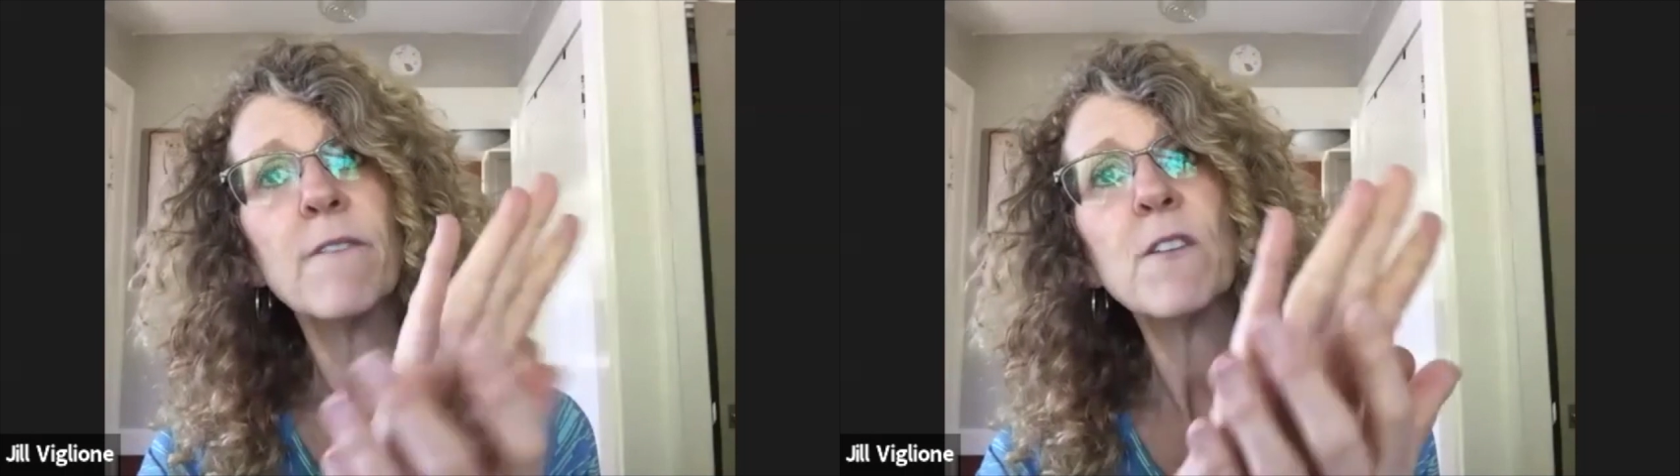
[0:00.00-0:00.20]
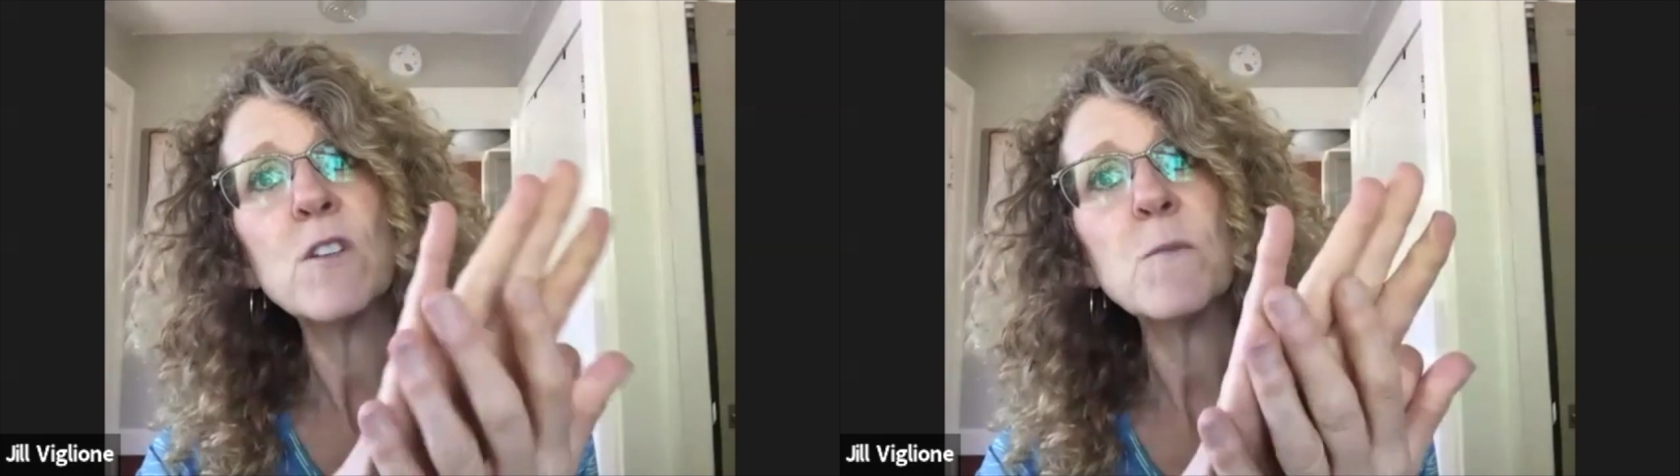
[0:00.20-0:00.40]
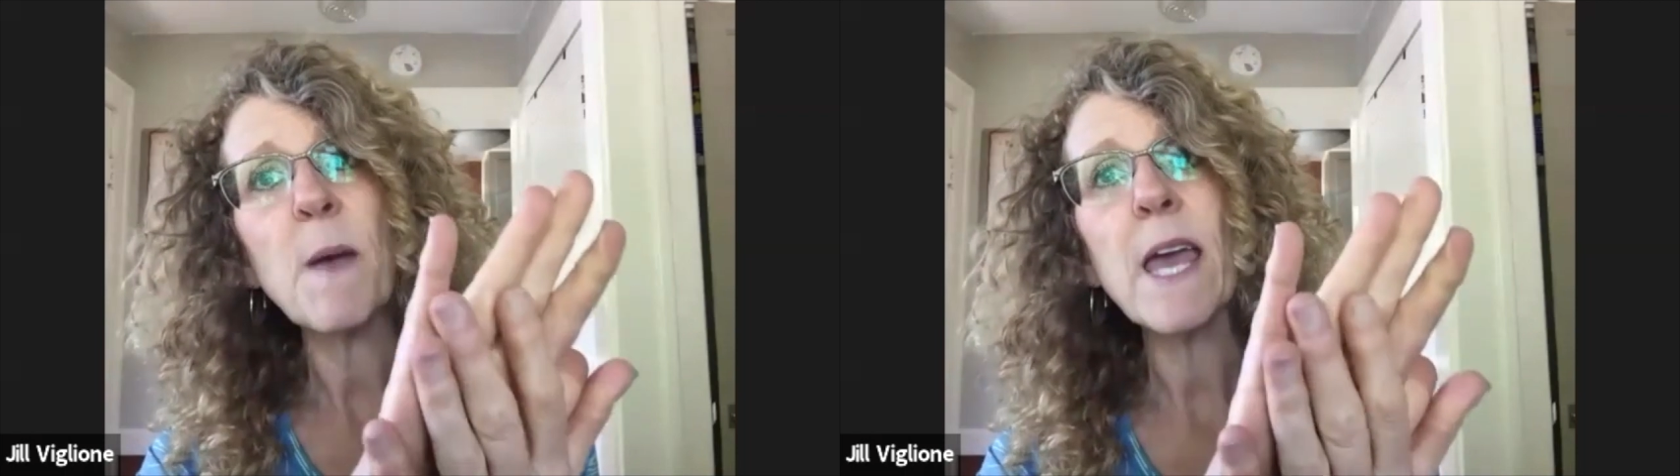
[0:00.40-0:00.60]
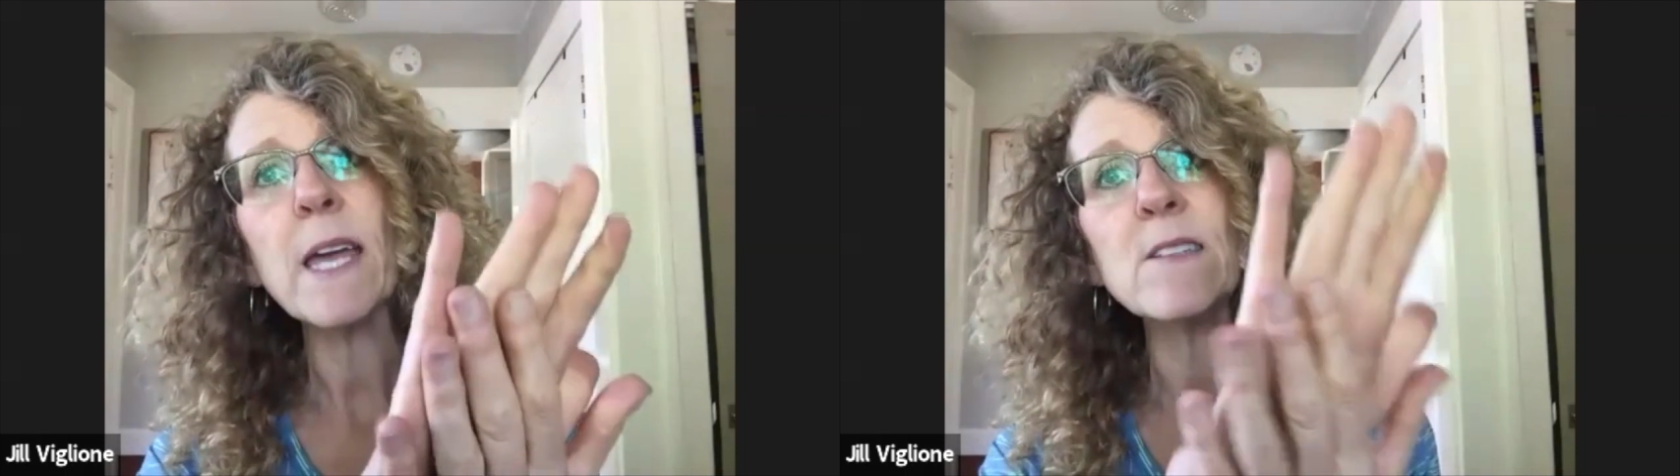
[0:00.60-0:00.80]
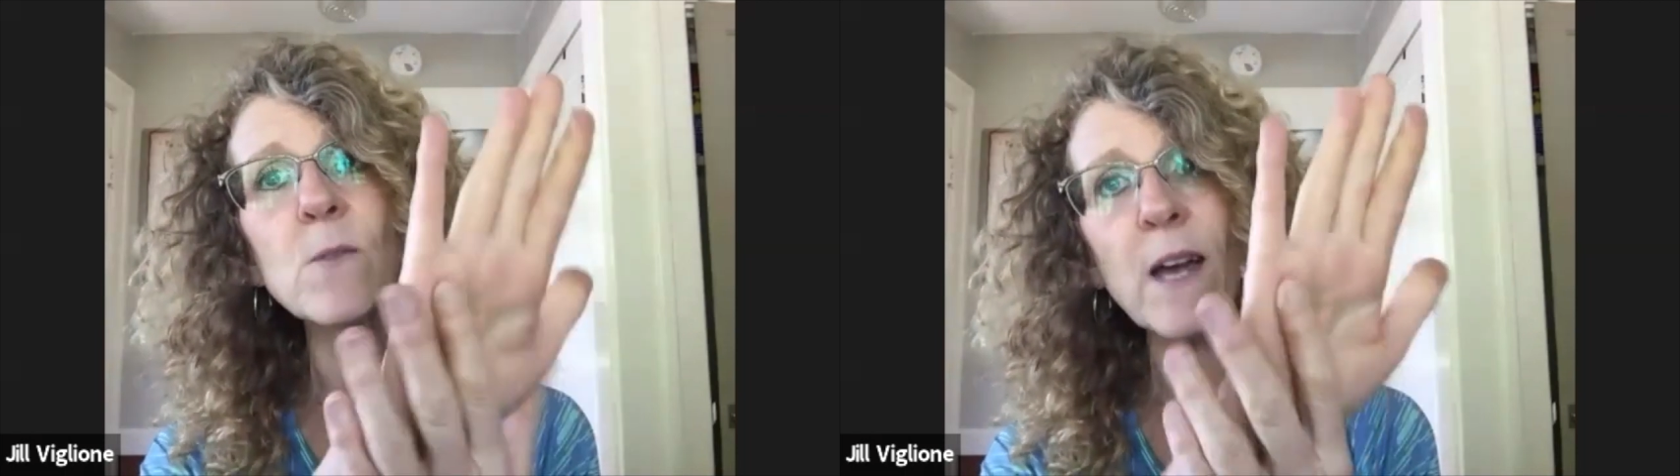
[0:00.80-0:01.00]
On that first
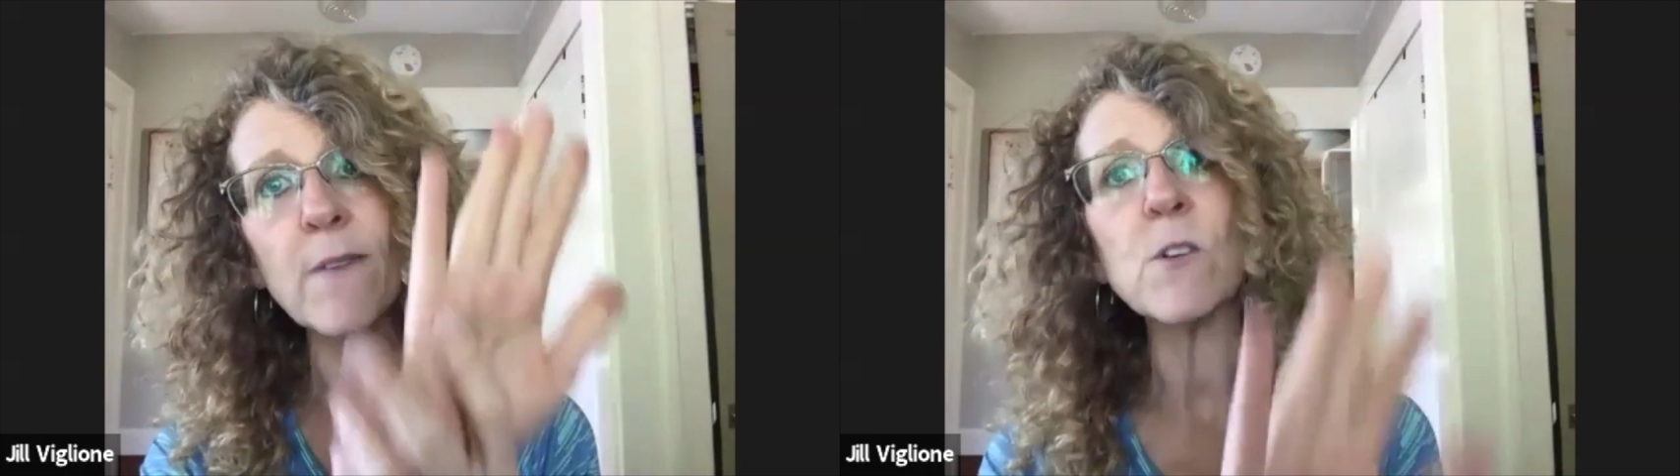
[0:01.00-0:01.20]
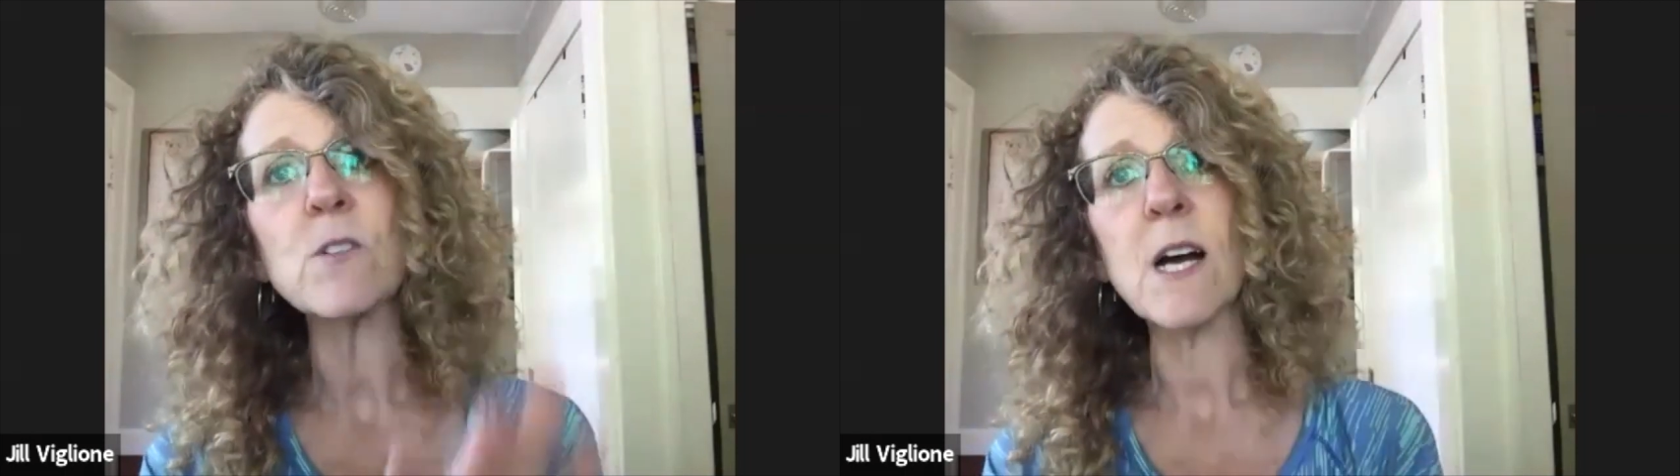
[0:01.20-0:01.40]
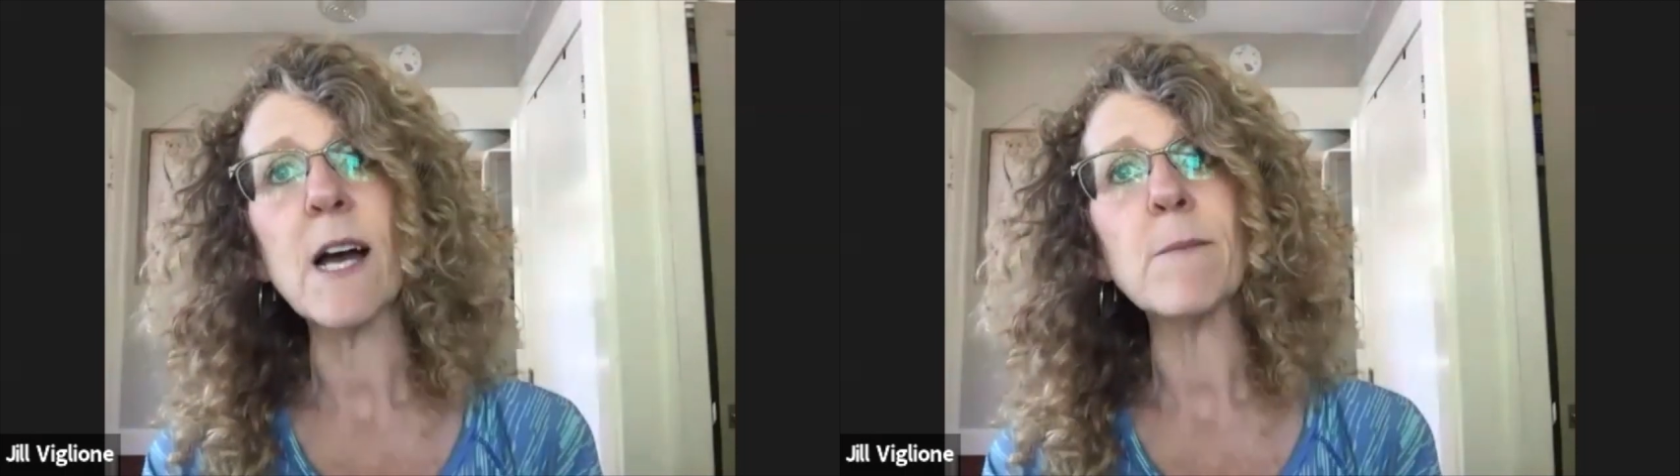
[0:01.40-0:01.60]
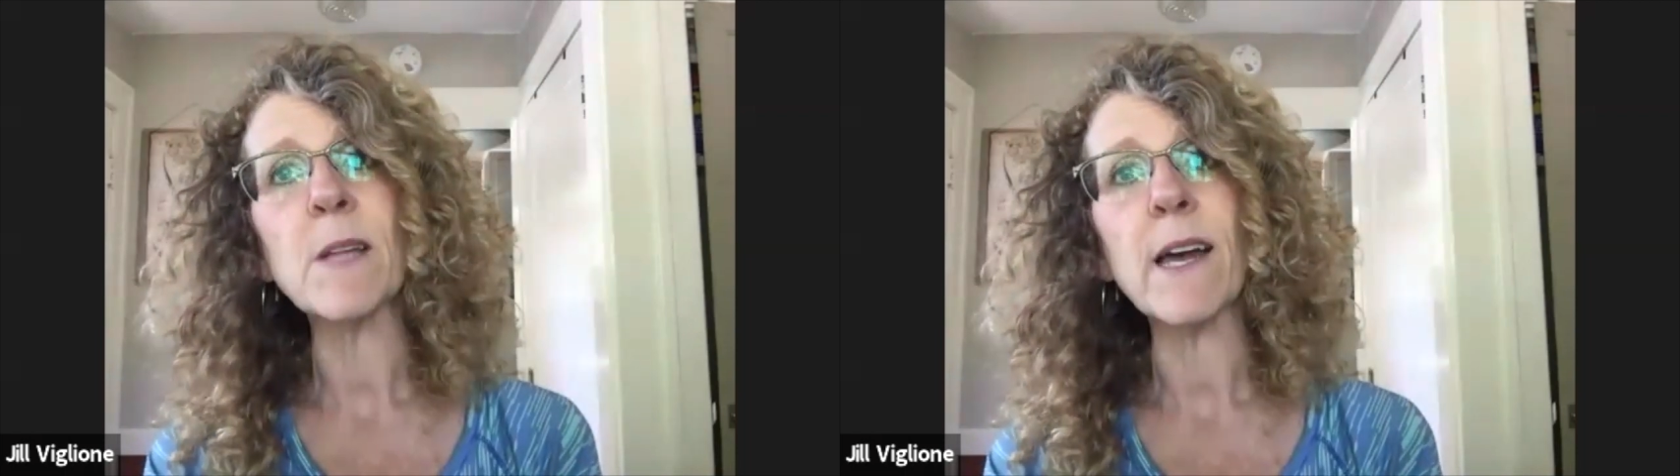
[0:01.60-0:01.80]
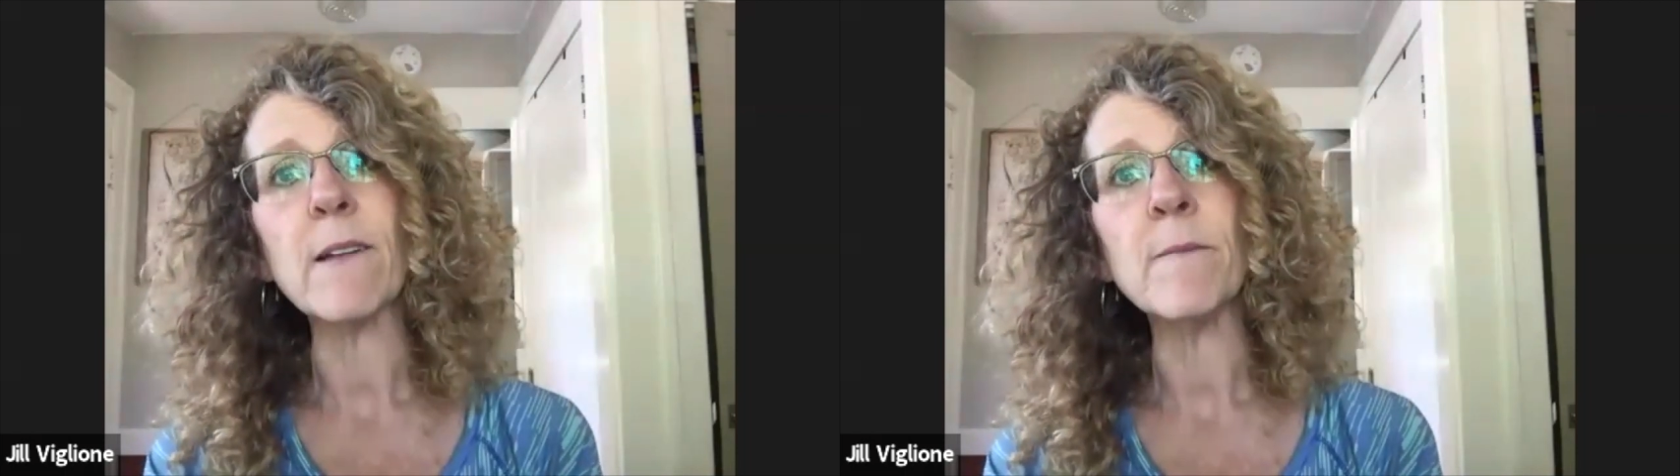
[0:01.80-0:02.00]
page, you have your
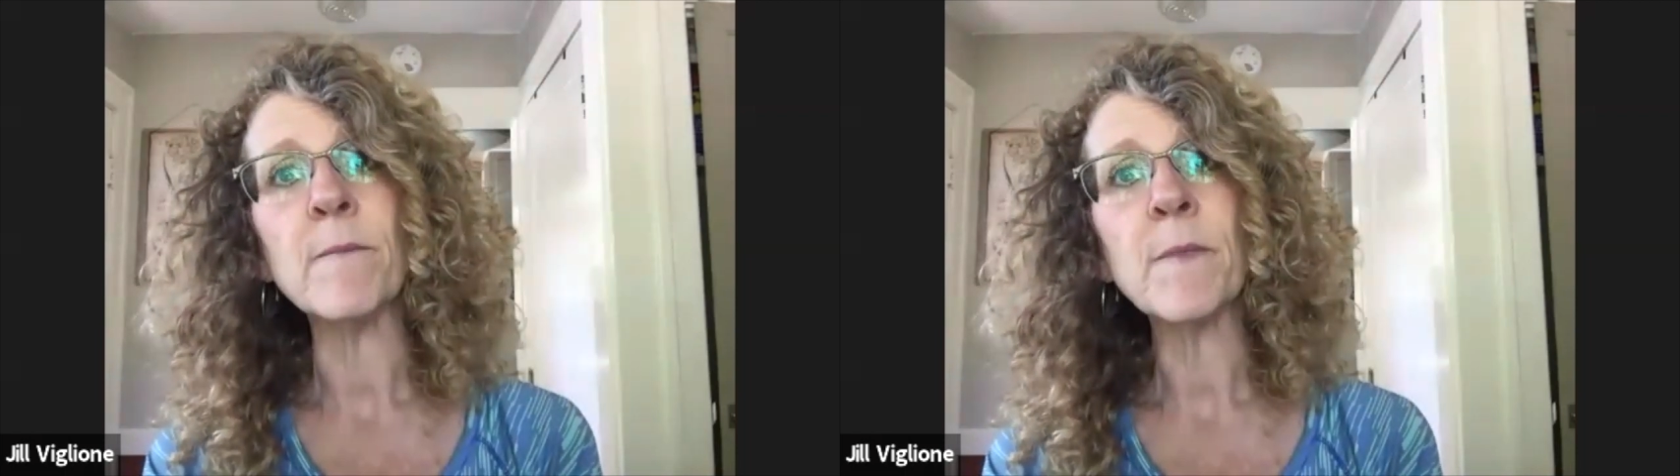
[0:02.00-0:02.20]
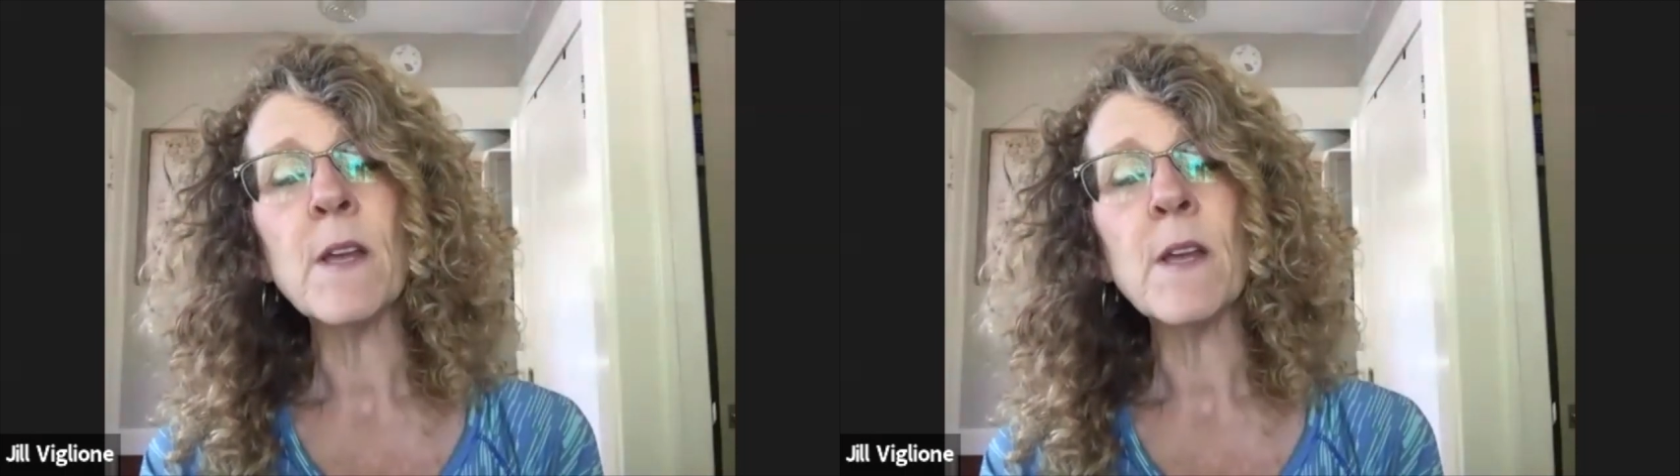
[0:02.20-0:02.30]
timeline.